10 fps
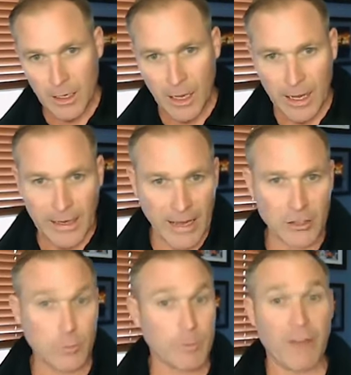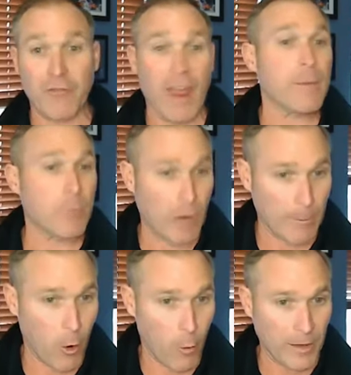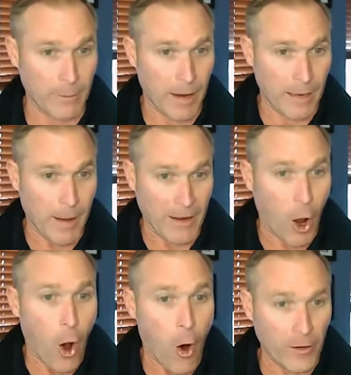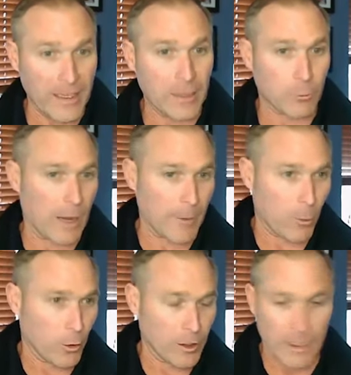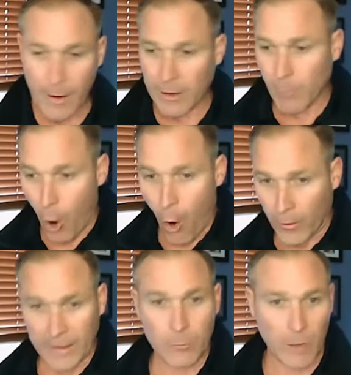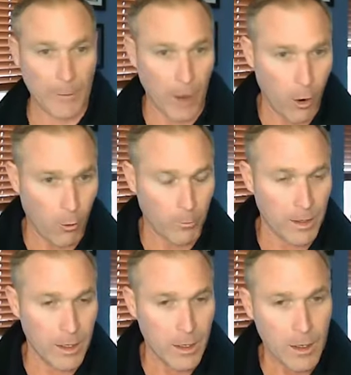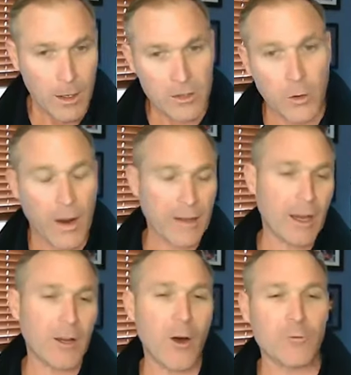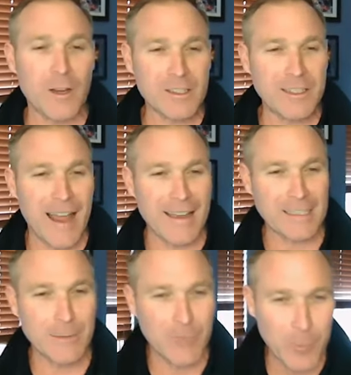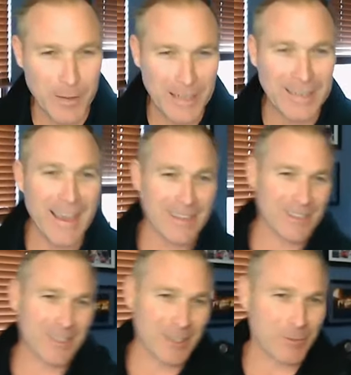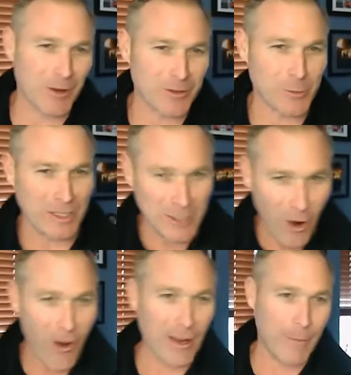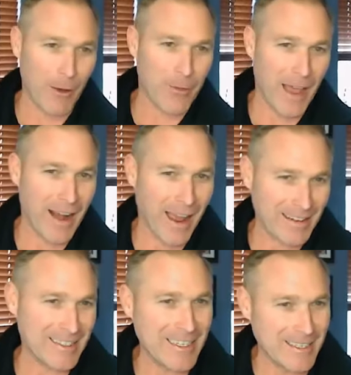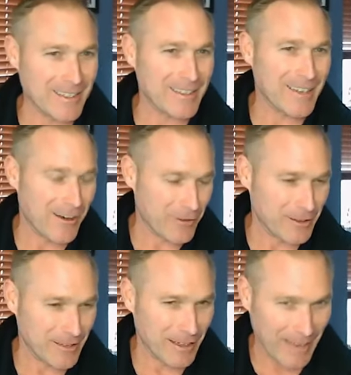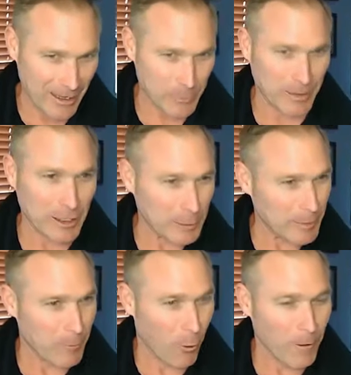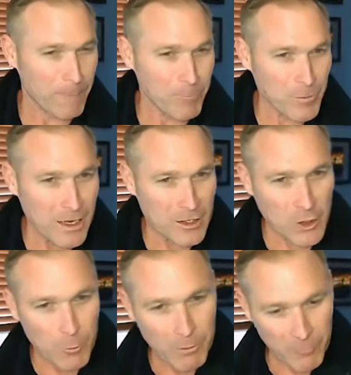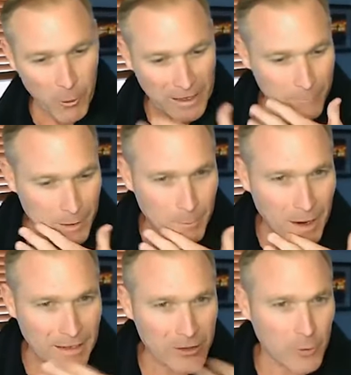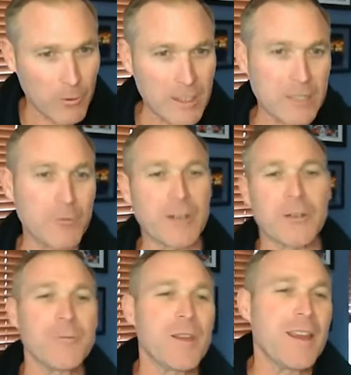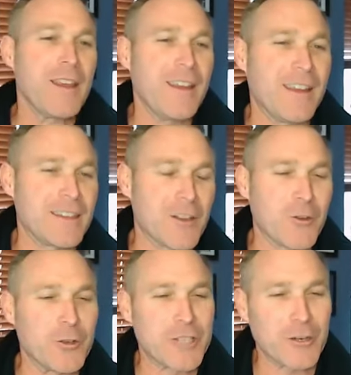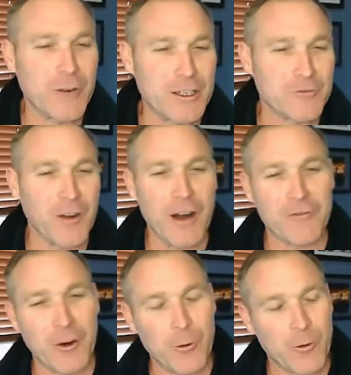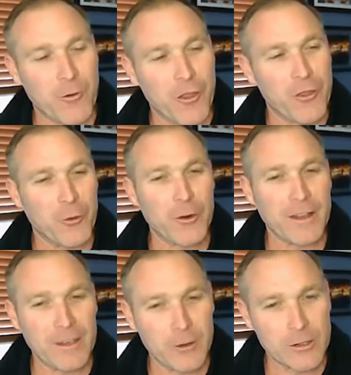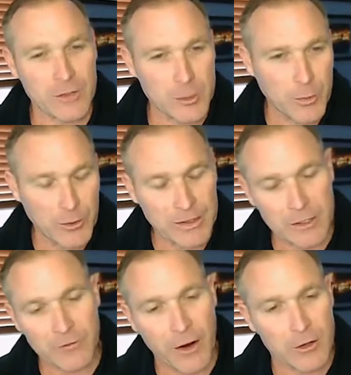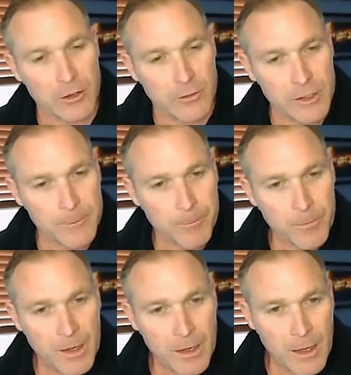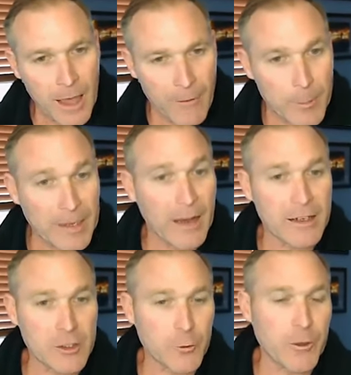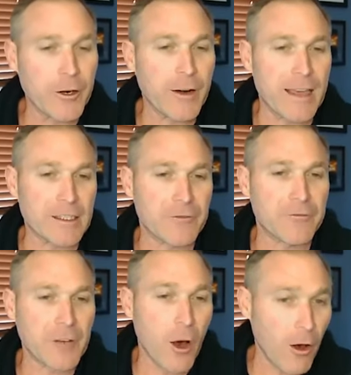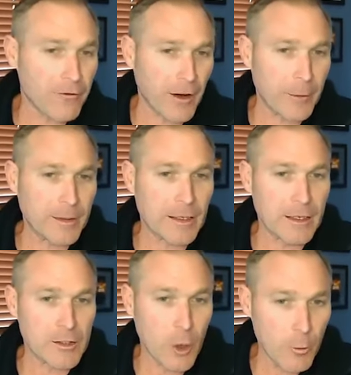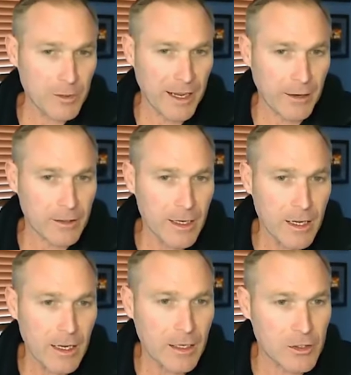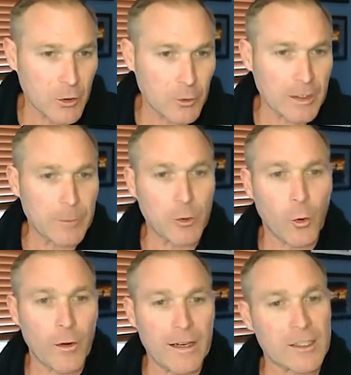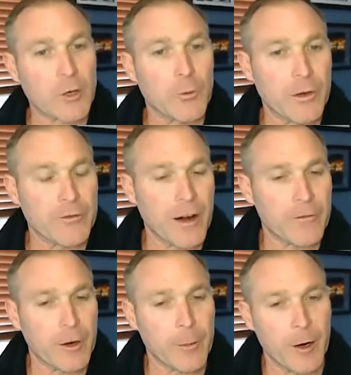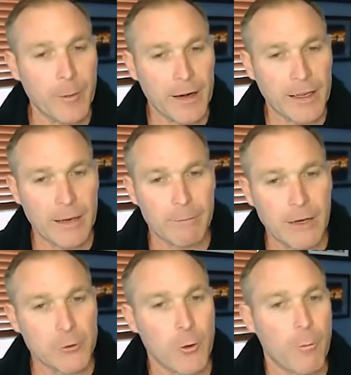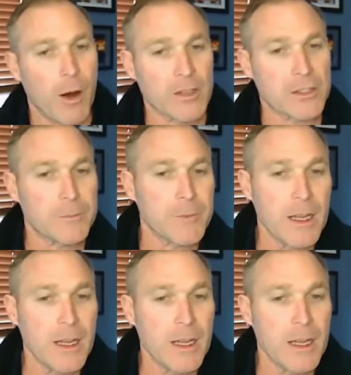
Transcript: engaging with my family when I'm home? And I'm, am I all in when I'm at work? And am I all in when I'm at home? So I, I, called Rusty and asked him if he would be a guest this month so we could talk about that idea of an engagement a little bit more. So before I give him the mic, so Rusty Ricker is a third generation firefighter with over 30 years of experience in the fire service. Having begun his career as a call fireman in his hometown, he is currently employed as a career firefighter paramedic in Metro Boston.